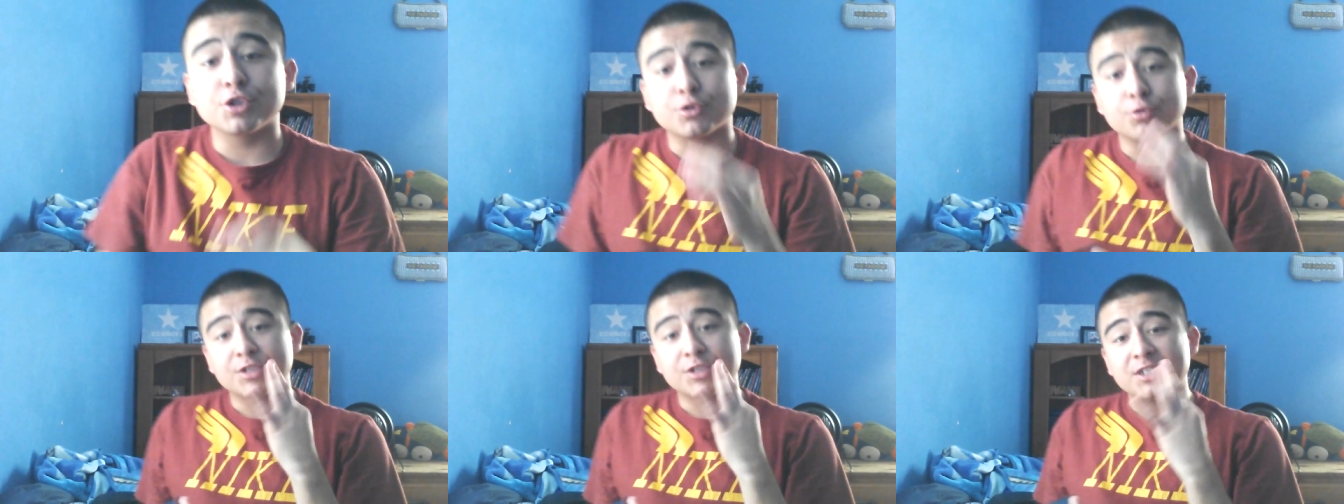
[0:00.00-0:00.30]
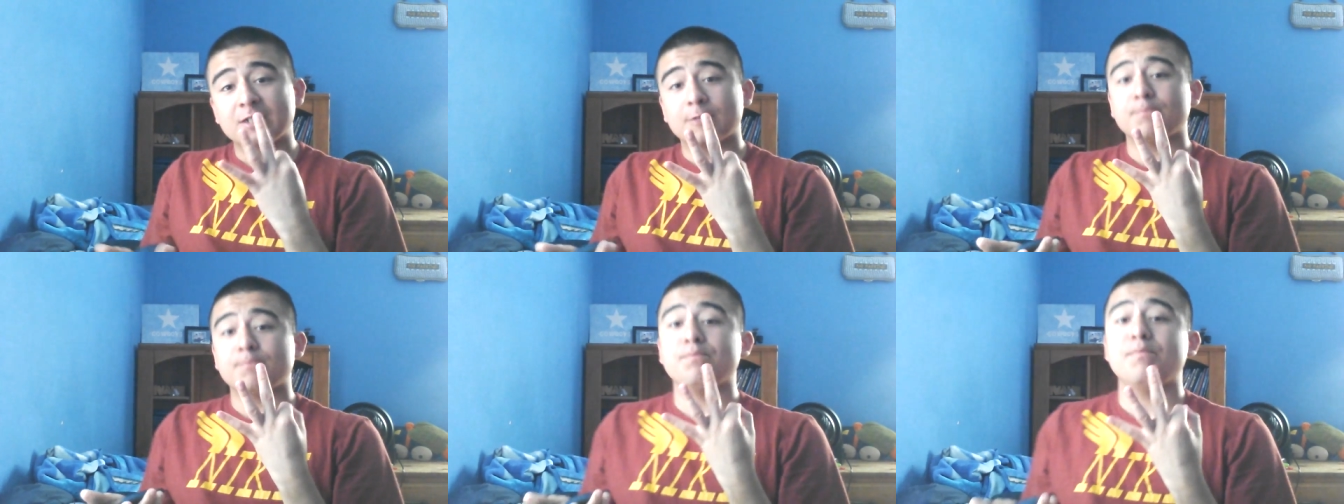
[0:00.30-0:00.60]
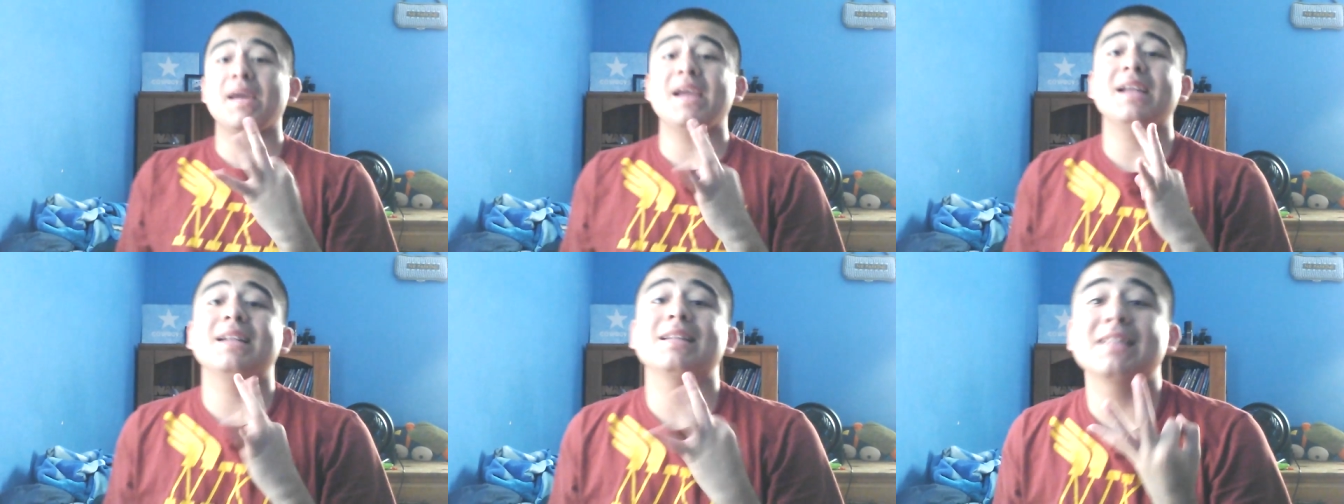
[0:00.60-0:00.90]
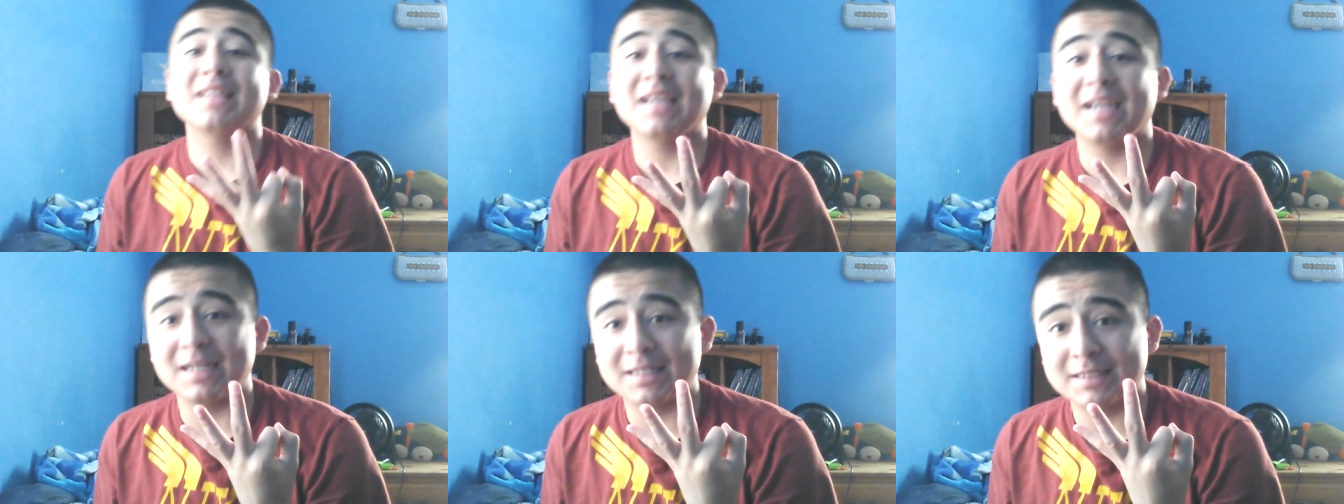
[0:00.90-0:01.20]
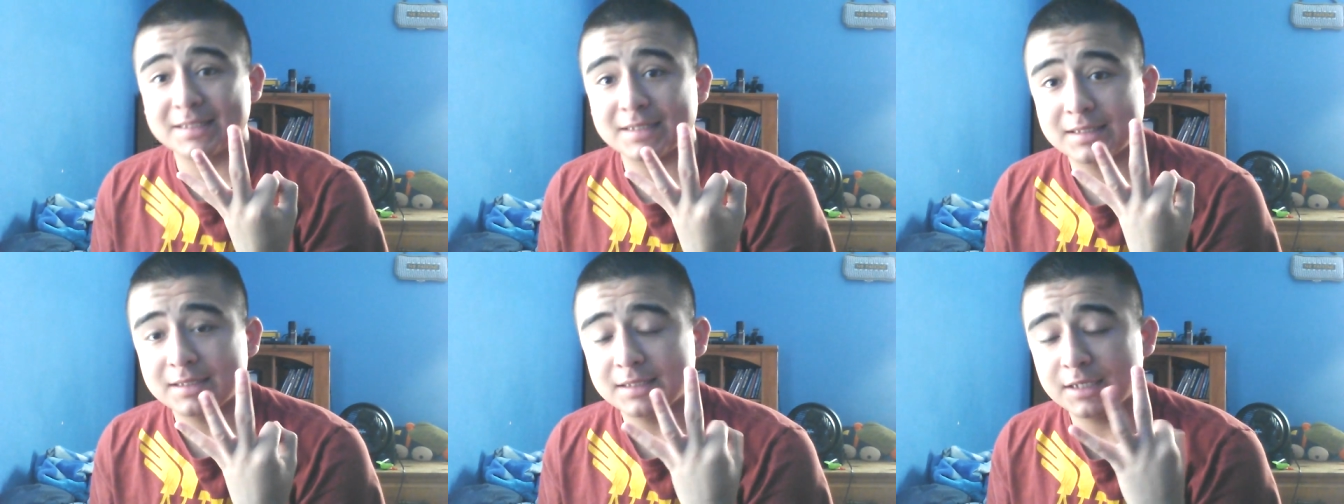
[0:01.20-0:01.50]
main things that
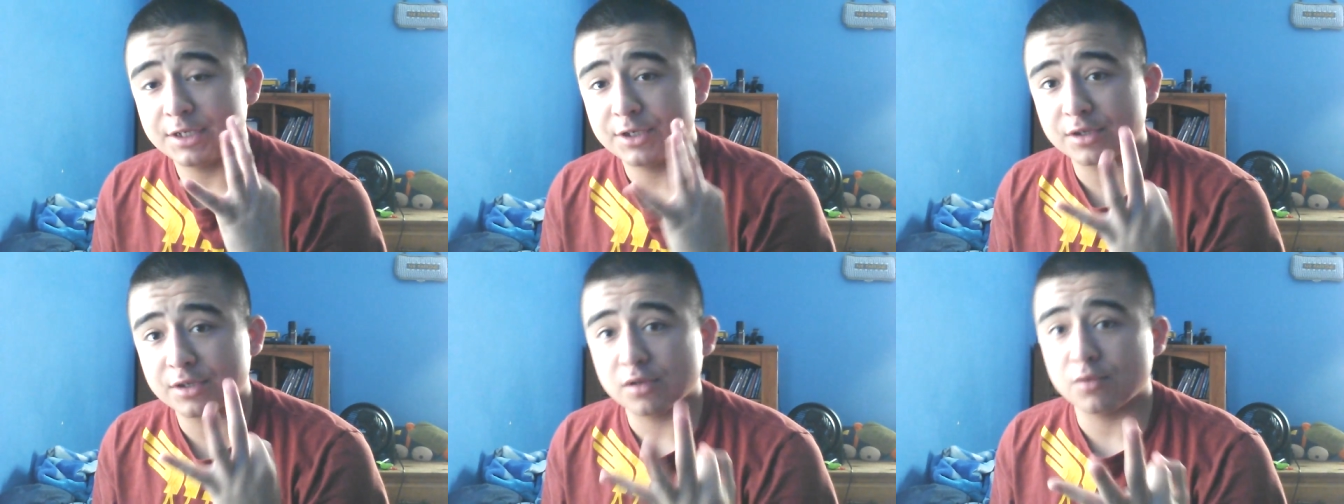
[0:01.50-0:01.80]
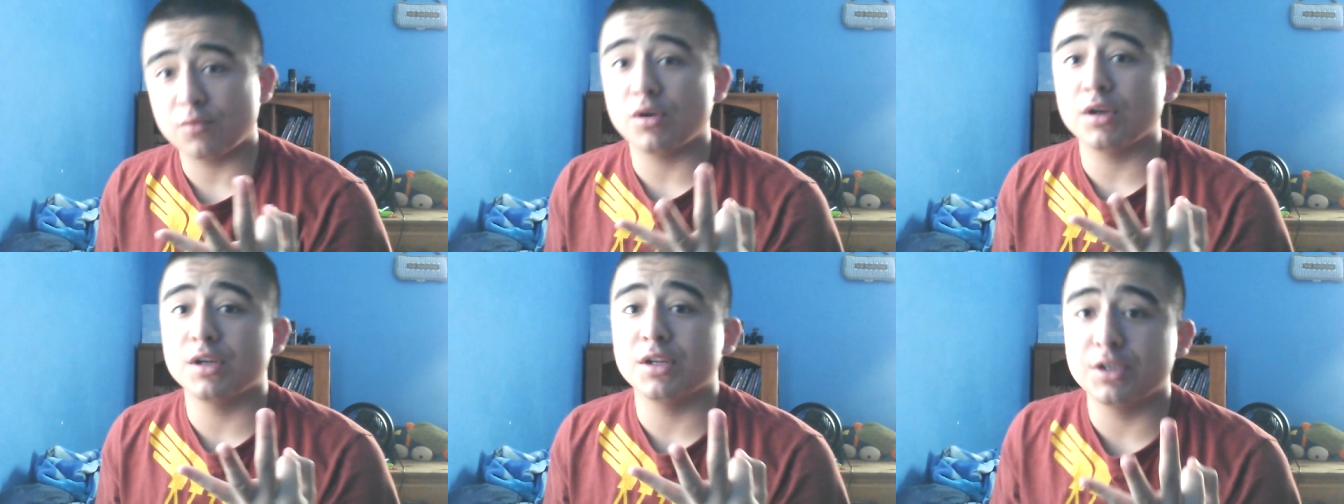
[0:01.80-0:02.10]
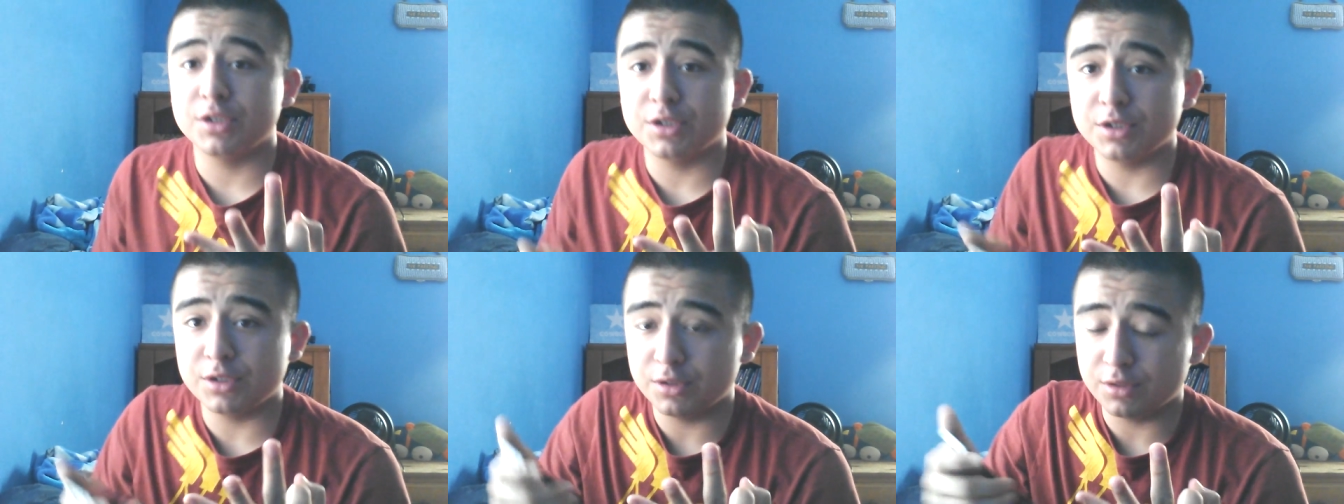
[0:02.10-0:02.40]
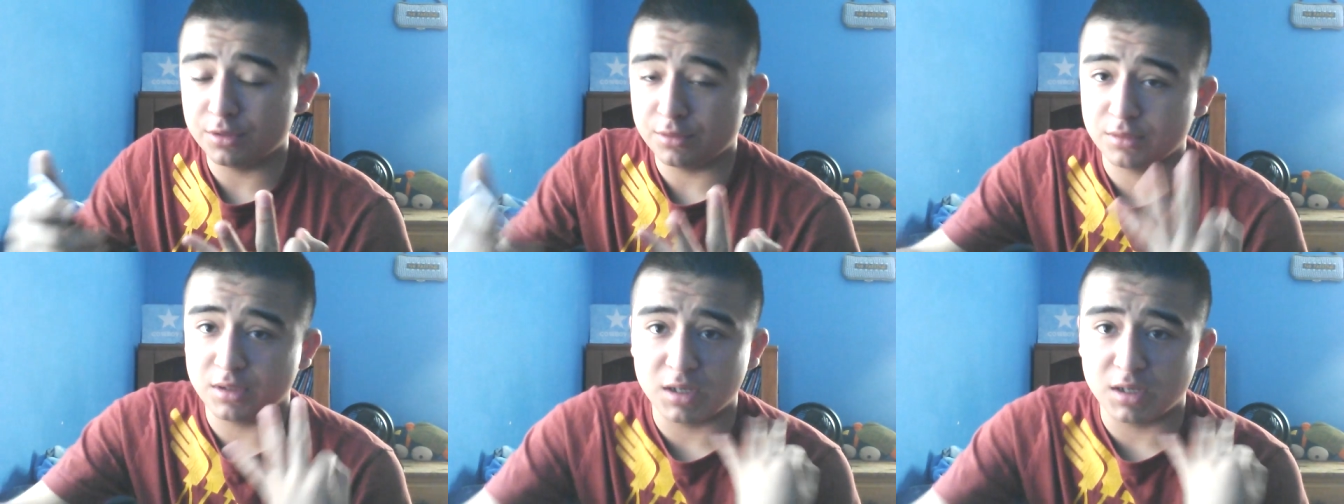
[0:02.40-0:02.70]
you're gonna want to.